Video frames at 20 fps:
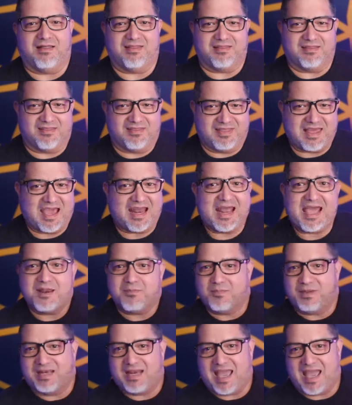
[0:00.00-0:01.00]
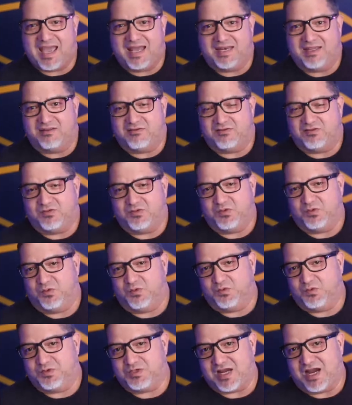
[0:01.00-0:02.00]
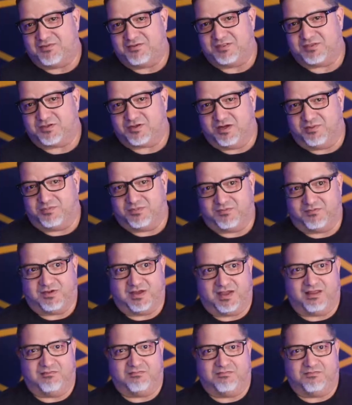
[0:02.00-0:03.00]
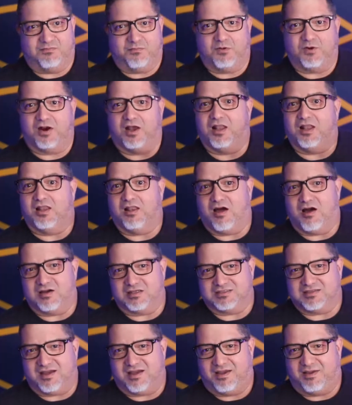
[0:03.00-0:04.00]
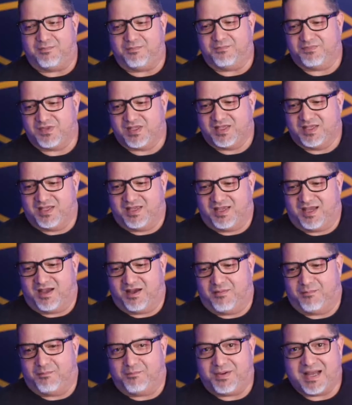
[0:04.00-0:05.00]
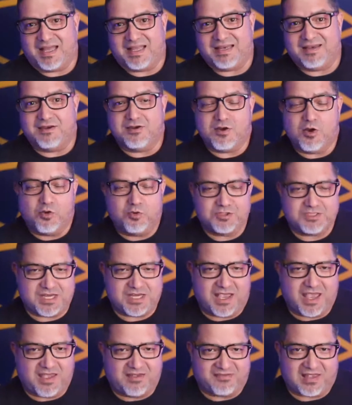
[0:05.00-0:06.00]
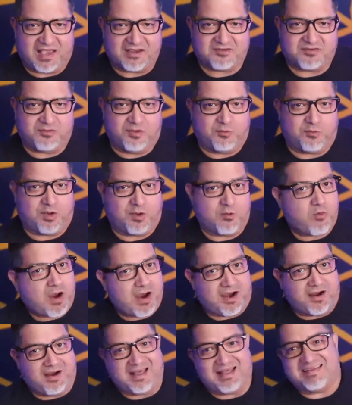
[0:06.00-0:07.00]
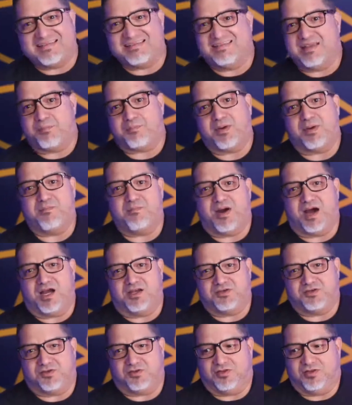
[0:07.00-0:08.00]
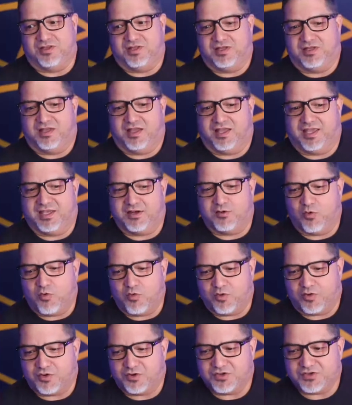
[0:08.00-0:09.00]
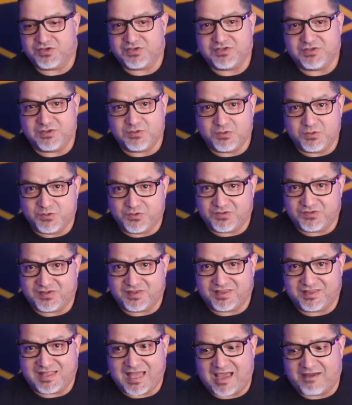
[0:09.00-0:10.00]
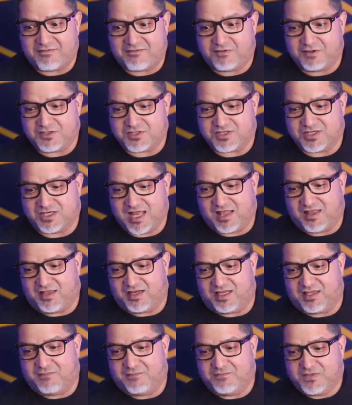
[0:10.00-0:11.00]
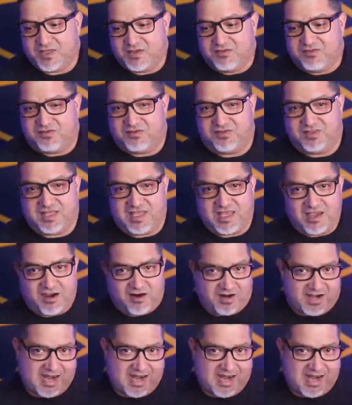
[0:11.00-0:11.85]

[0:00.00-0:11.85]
that had been added to JavaScript for a long time. But Node.js actually required a separate module in order to use that functionality. So they are